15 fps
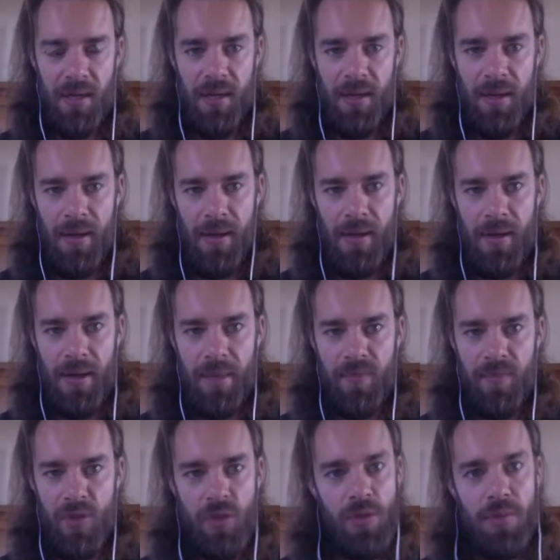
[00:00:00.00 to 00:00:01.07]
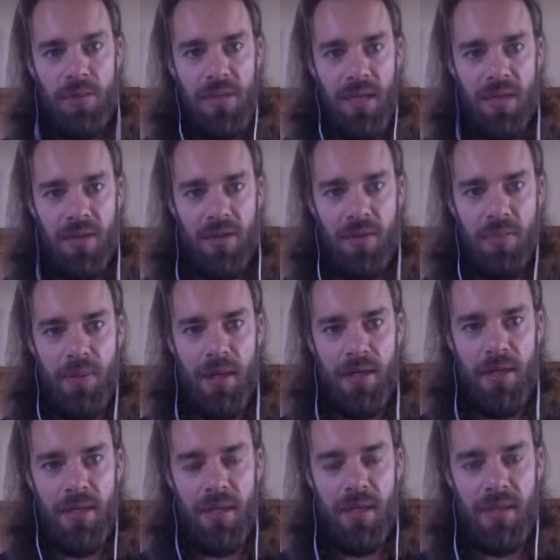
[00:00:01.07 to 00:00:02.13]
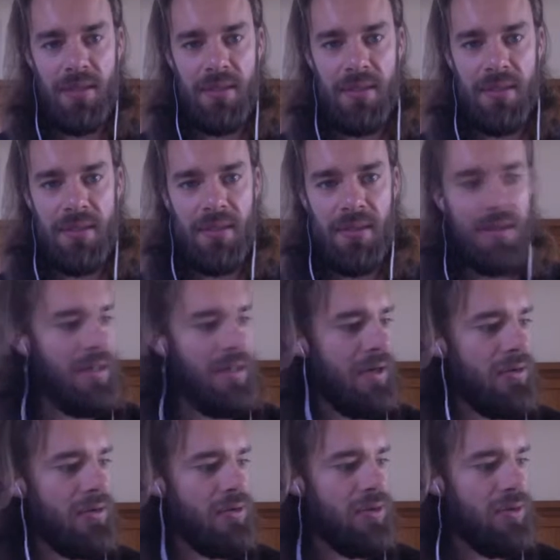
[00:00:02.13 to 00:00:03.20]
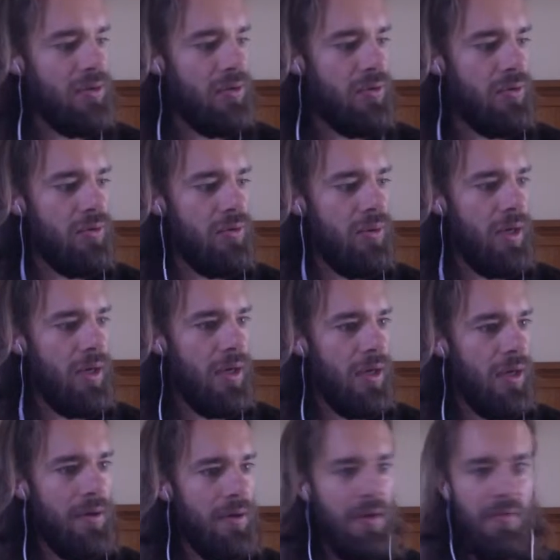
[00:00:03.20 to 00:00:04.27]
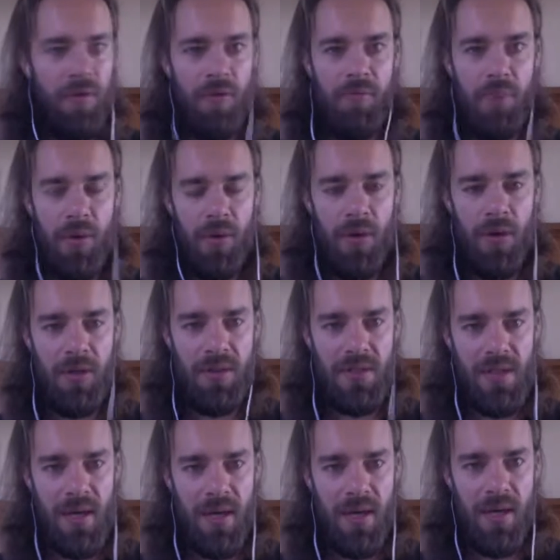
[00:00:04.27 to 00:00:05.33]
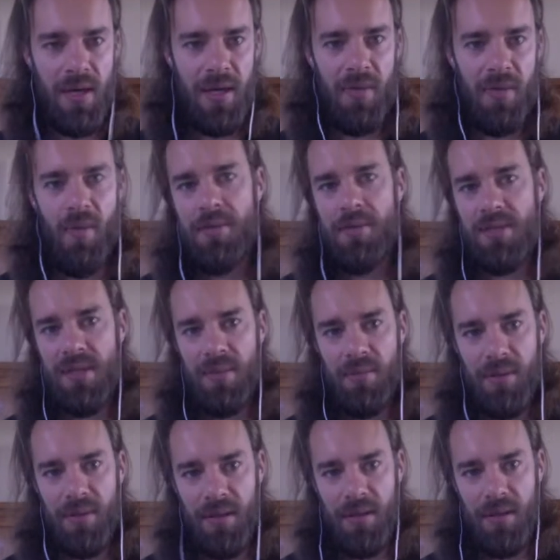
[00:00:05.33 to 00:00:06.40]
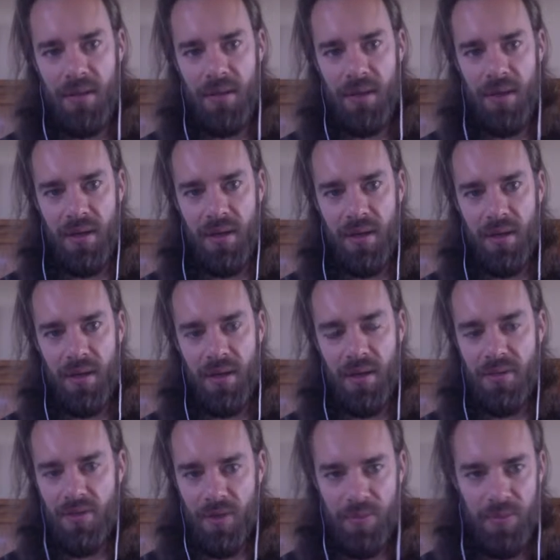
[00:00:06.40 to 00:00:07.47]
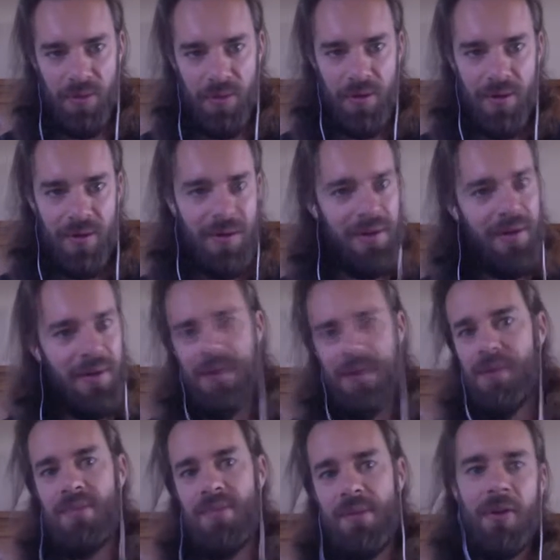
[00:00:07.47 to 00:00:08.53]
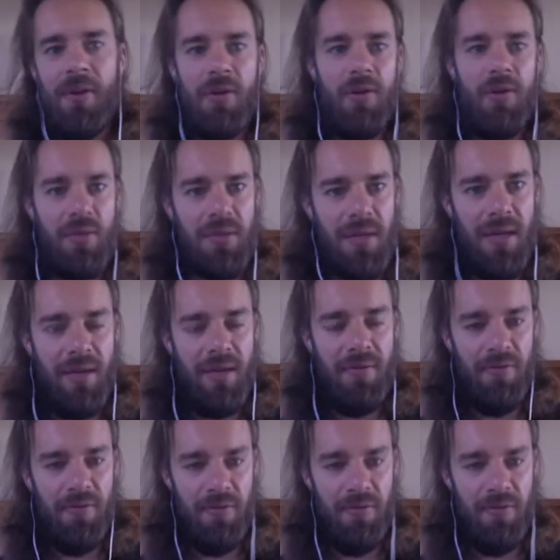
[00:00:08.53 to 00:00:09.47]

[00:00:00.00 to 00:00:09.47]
It's a super technical project. Layer 2 involved protocol design, WebAssembly, interpreter, some other cool stuff.